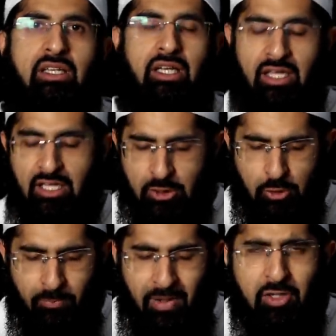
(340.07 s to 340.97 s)
Yeah,
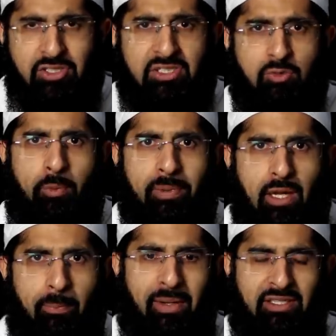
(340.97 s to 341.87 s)
your marriages will
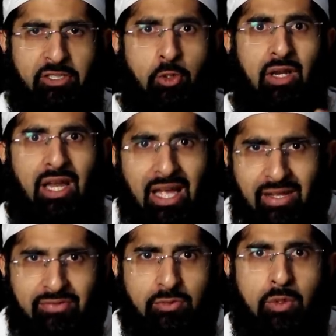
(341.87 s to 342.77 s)
become better, your
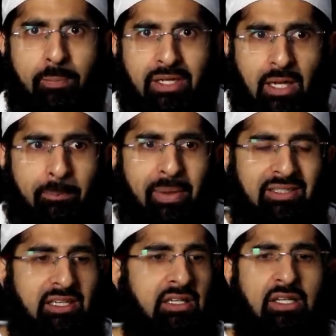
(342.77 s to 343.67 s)
lives will become
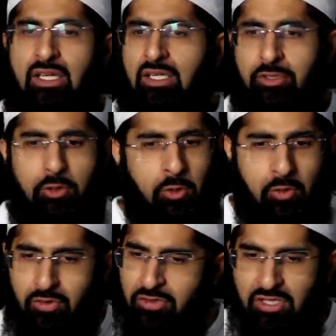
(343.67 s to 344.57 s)
better,
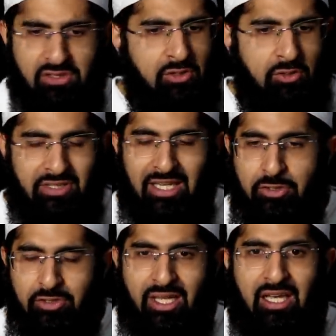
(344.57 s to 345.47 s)
your just your
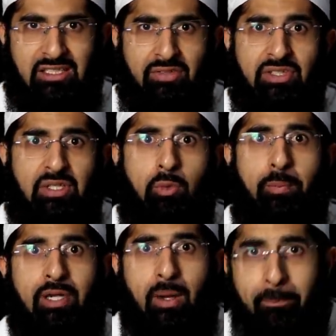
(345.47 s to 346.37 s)
day-to-day activity will
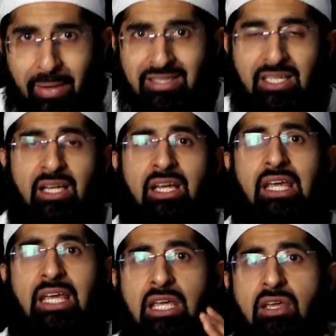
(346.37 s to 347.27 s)
become better
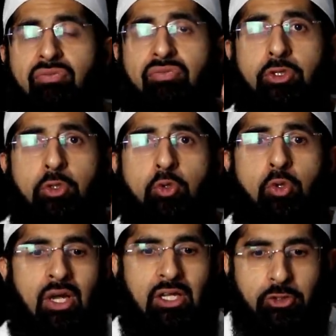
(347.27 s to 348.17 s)
if you
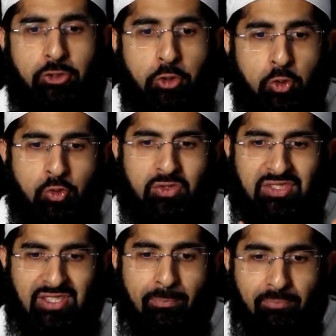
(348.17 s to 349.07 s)
do
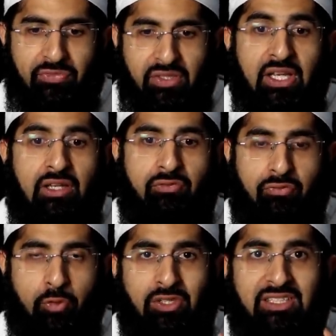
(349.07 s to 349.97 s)
something
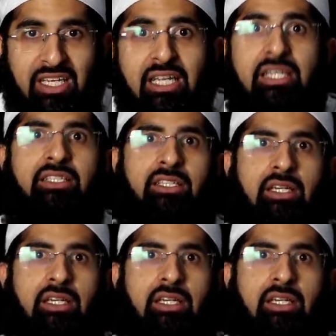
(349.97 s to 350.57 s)
for the deen.